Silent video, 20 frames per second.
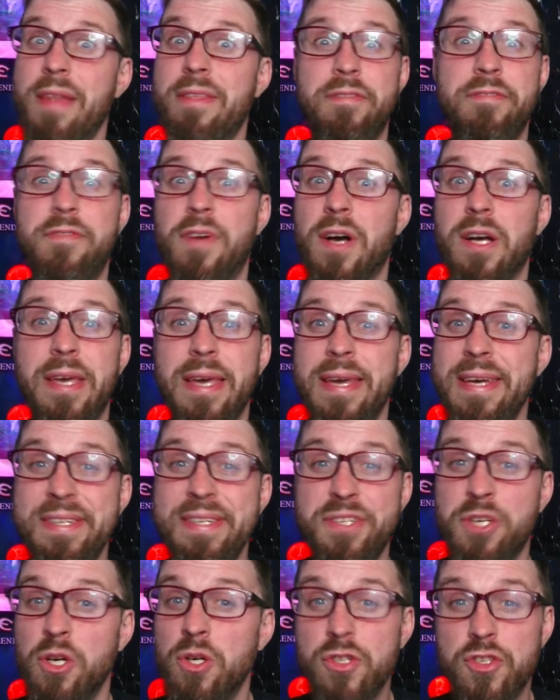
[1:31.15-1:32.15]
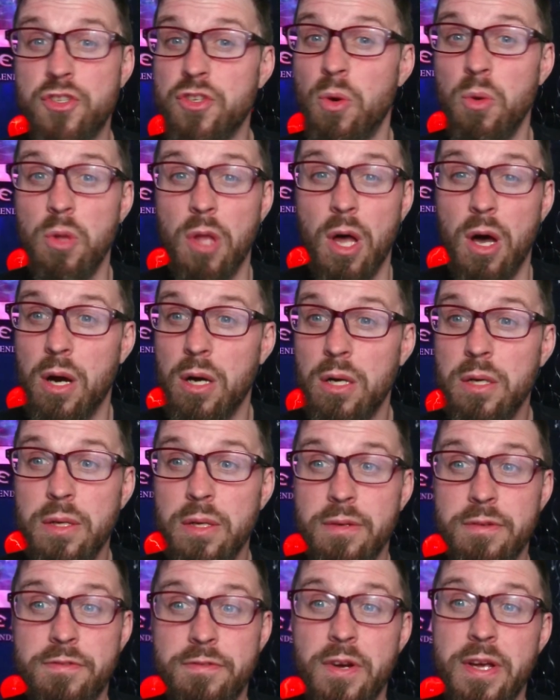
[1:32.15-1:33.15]
the fuck it took so long
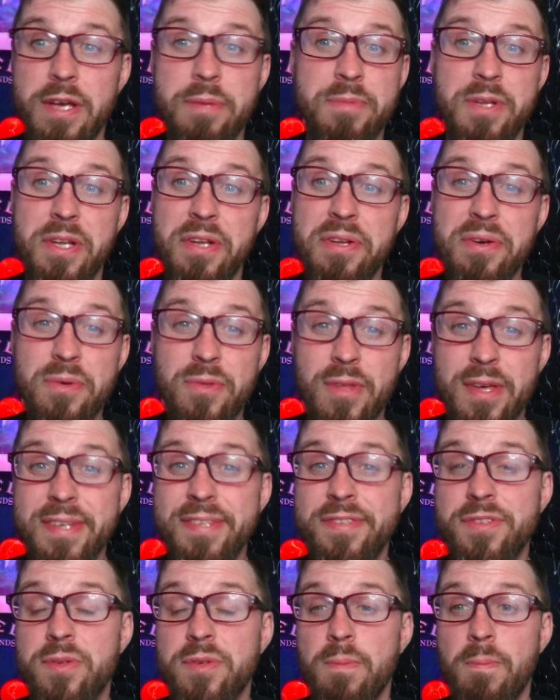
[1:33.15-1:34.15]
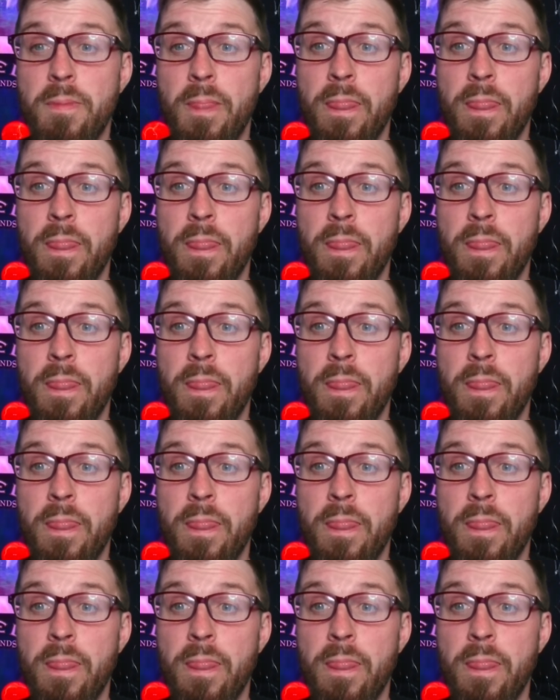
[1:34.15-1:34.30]
for him to do this,